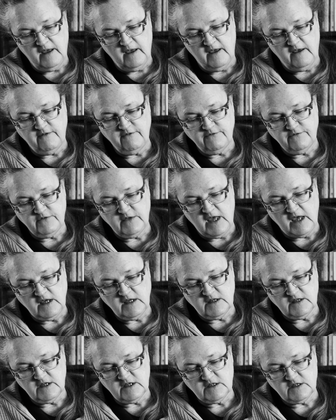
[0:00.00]
If they,
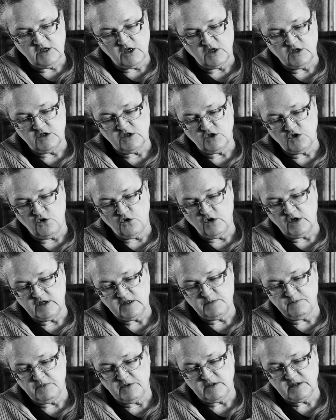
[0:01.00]
this concern
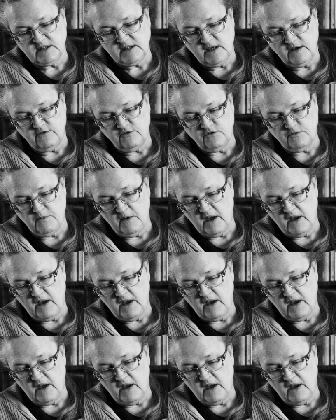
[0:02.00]
is perceived